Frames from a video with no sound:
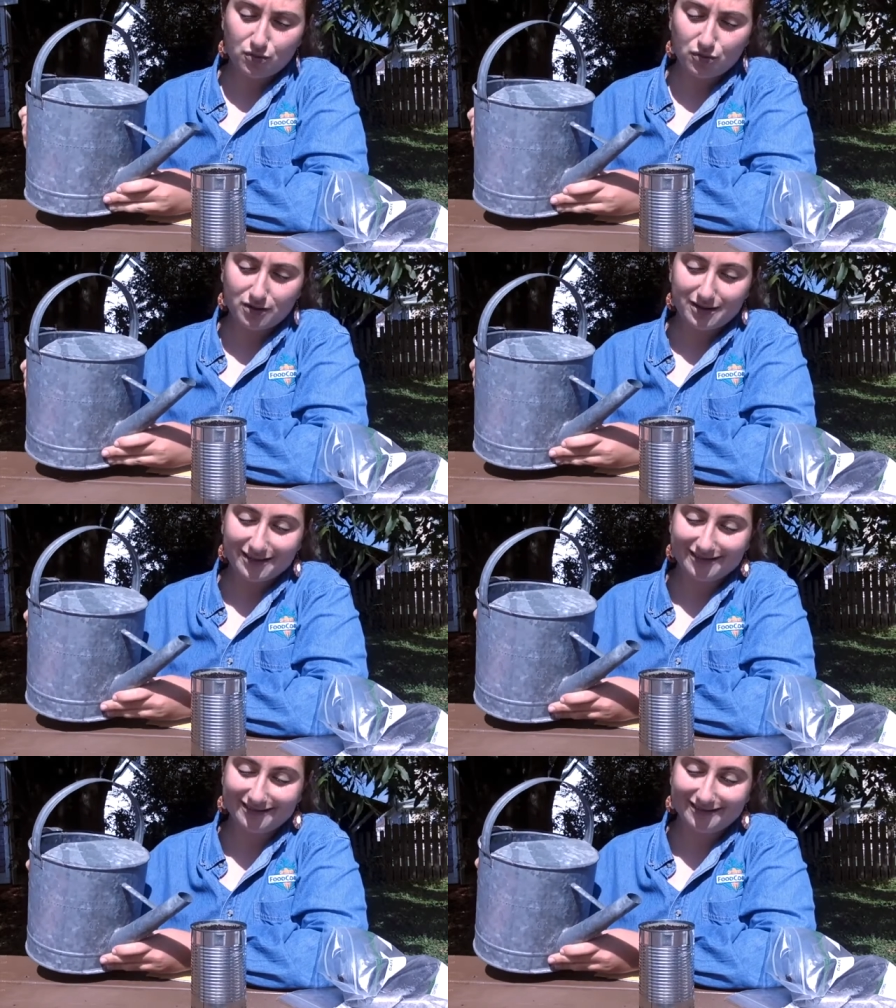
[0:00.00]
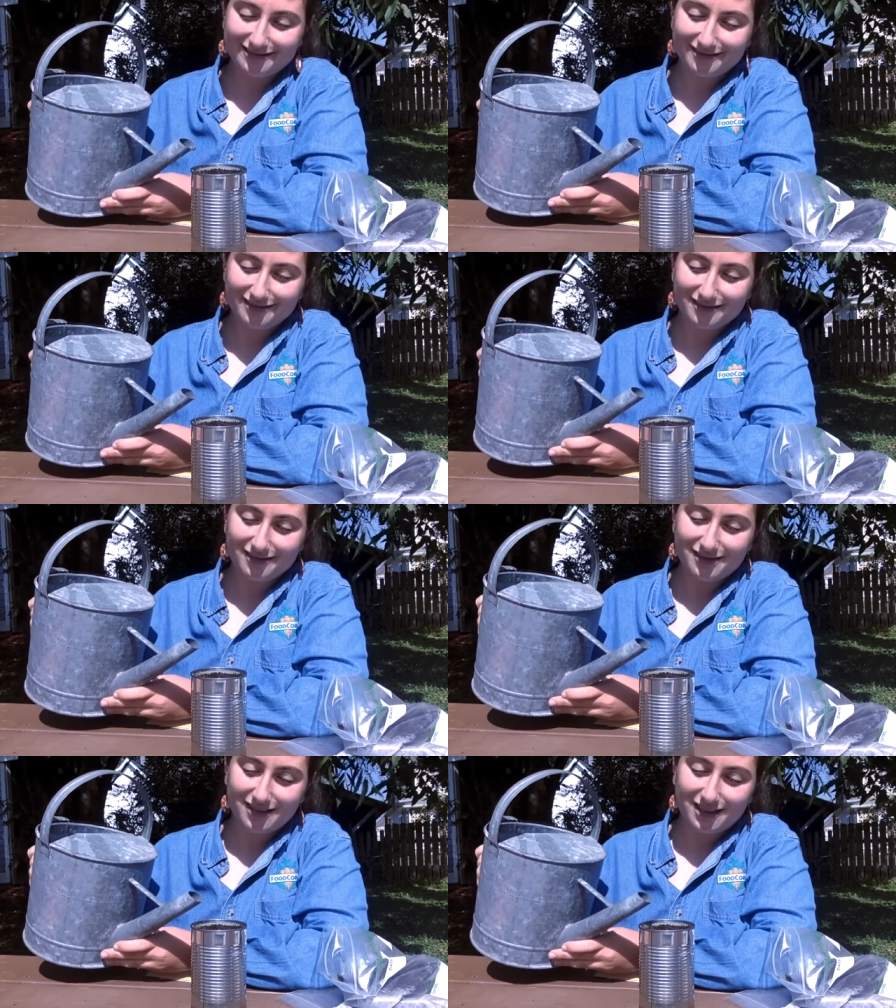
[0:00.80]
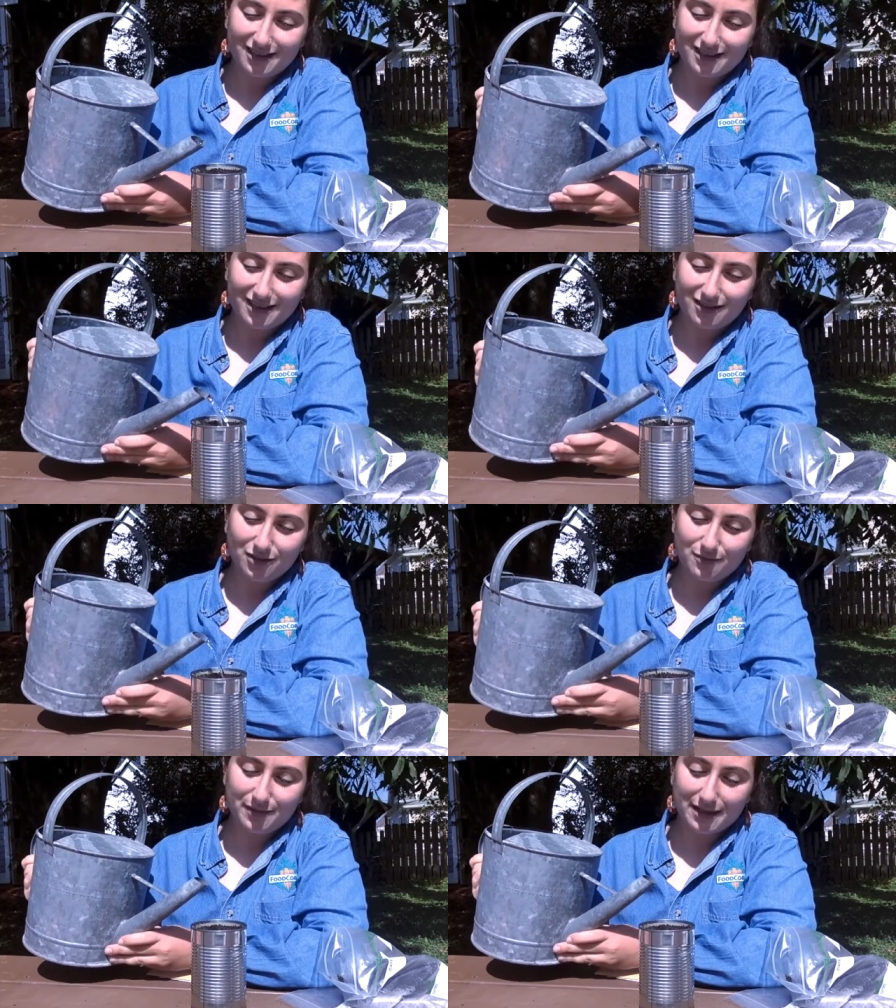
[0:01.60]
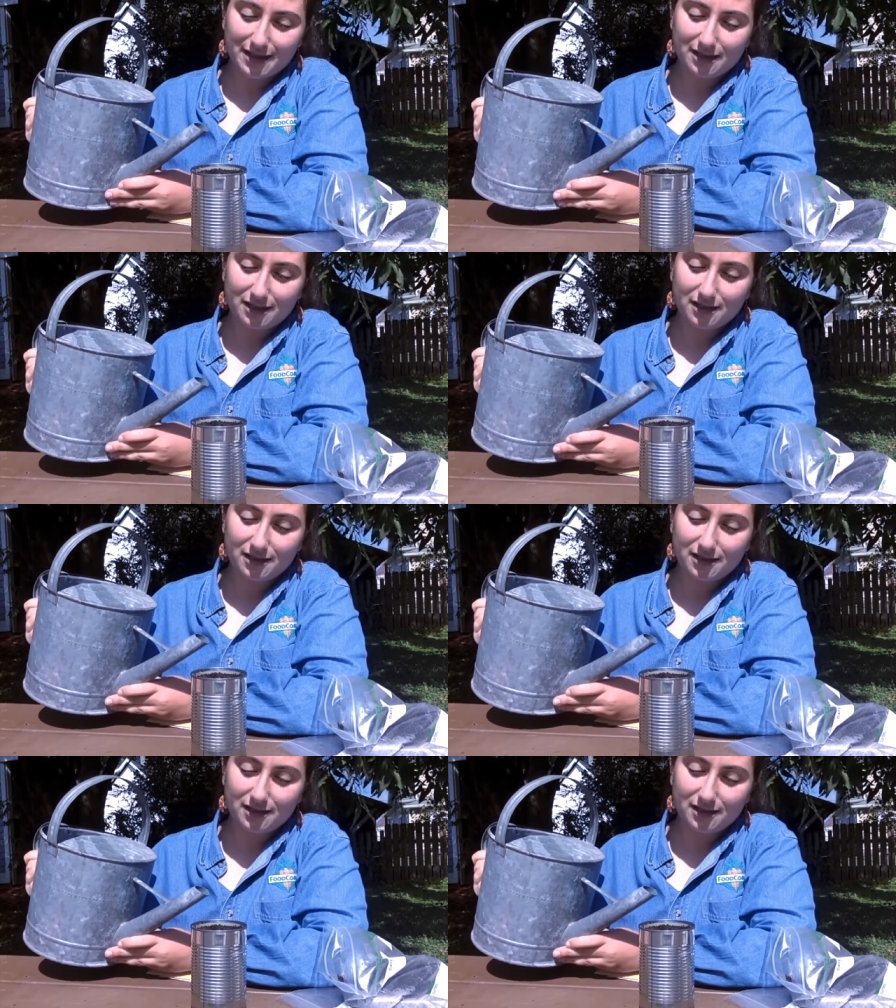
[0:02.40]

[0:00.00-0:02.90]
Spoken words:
pour a little bit.